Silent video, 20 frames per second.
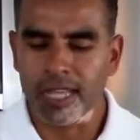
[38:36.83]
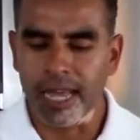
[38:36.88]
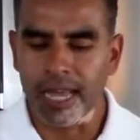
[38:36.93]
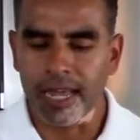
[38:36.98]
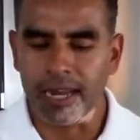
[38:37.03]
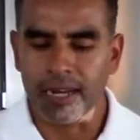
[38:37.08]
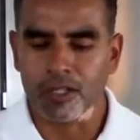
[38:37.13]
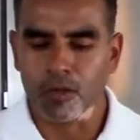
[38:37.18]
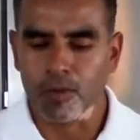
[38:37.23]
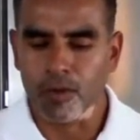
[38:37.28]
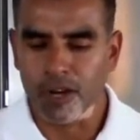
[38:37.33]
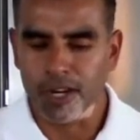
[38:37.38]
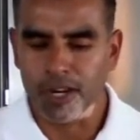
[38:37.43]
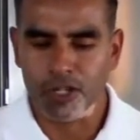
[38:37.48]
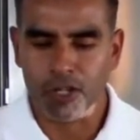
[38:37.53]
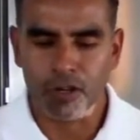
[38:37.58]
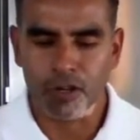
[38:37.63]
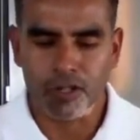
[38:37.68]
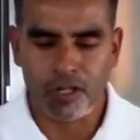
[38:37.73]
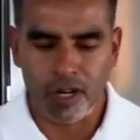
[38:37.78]
that
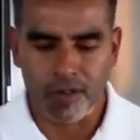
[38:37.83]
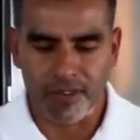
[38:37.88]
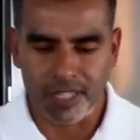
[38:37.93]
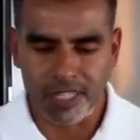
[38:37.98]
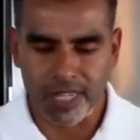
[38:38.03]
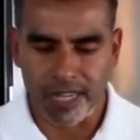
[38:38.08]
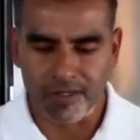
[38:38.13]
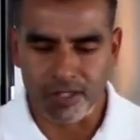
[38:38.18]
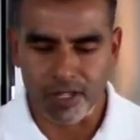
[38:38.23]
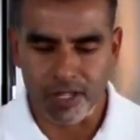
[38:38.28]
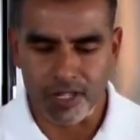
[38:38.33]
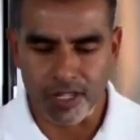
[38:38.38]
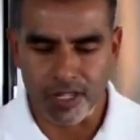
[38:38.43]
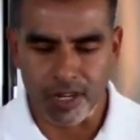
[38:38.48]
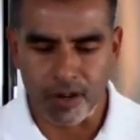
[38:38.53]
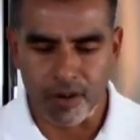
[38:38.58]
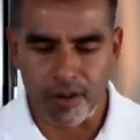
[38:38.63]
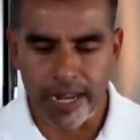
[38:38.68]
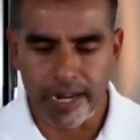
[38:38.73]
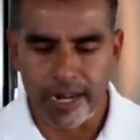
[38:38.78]
SmartHQ service gives us
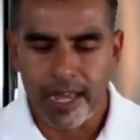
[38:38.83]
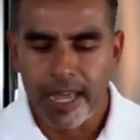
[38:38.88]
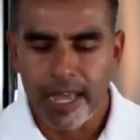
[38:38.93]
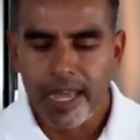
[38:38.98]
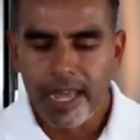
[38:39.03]
here, right?